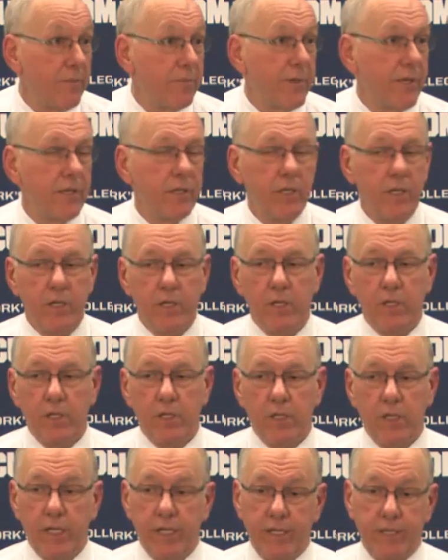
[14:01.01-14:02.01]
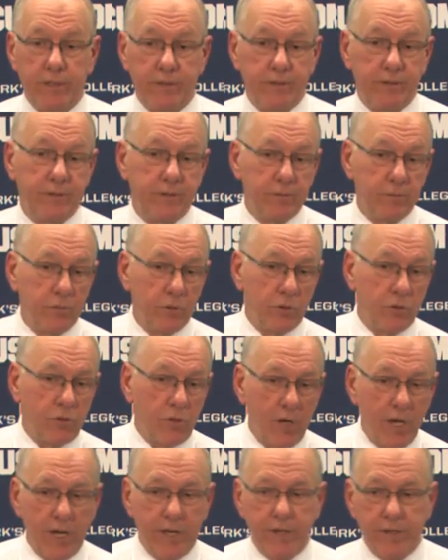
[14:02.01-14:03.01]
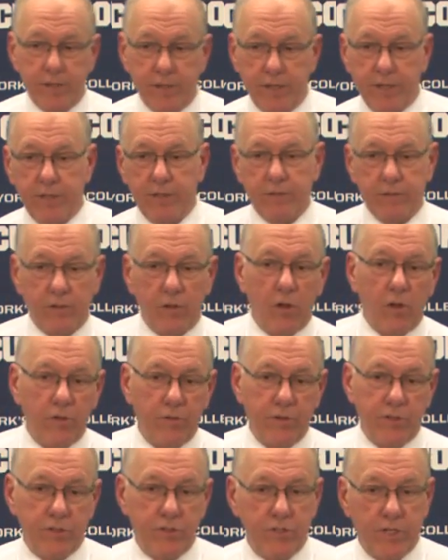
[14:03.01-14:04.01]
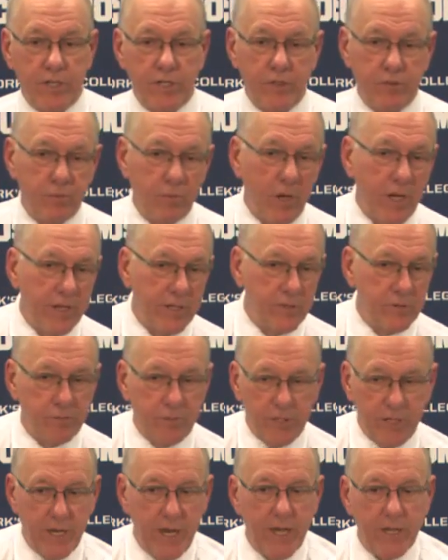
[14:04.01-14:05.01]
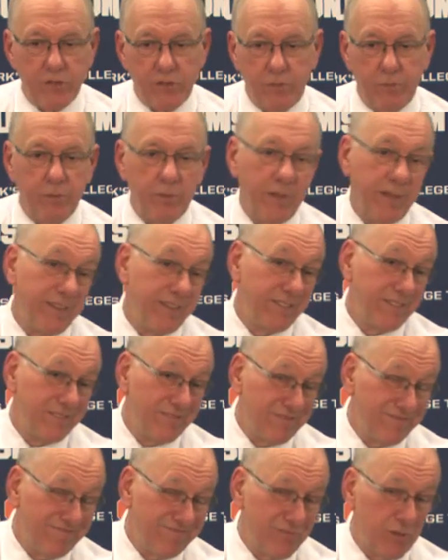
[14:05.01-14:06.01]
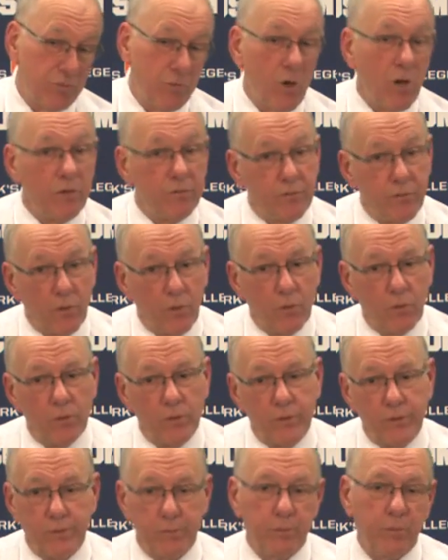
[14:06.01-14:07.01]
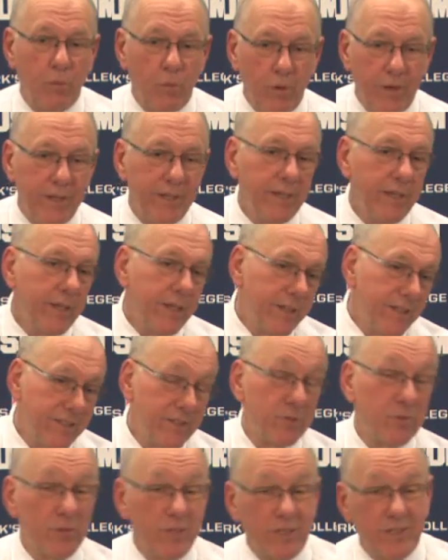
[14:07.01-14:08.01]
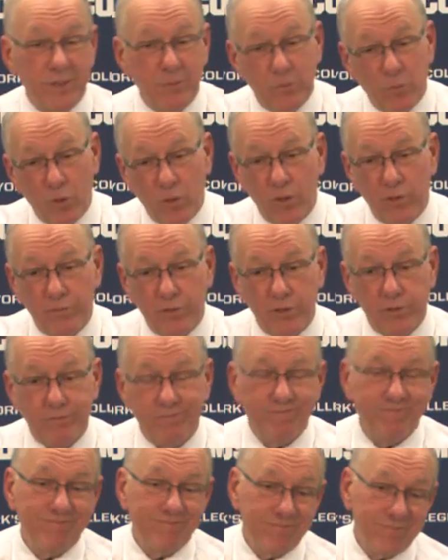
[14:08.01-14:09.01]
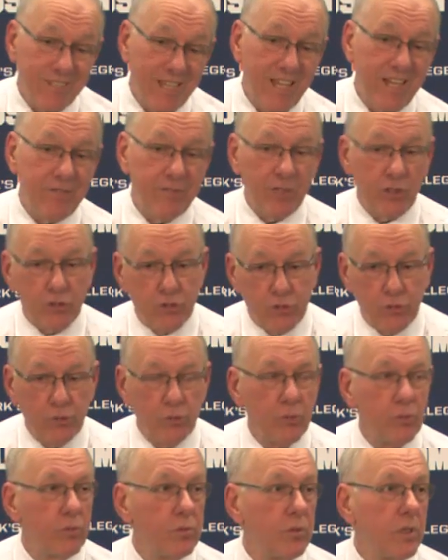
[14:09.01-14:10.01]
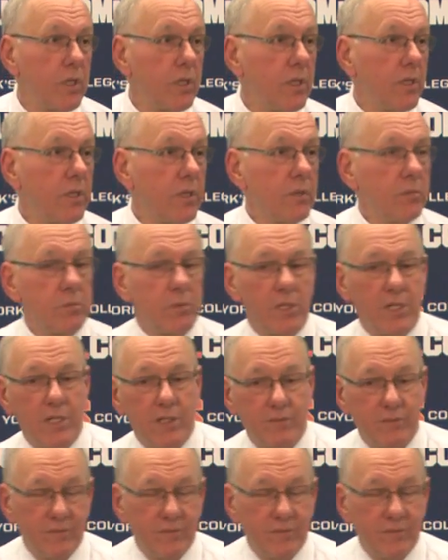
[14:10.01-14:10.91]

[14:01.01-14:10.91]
been. And we're trying to get all these things. Mike's being asked to play small forward or point. He's really more of a kind of a two, but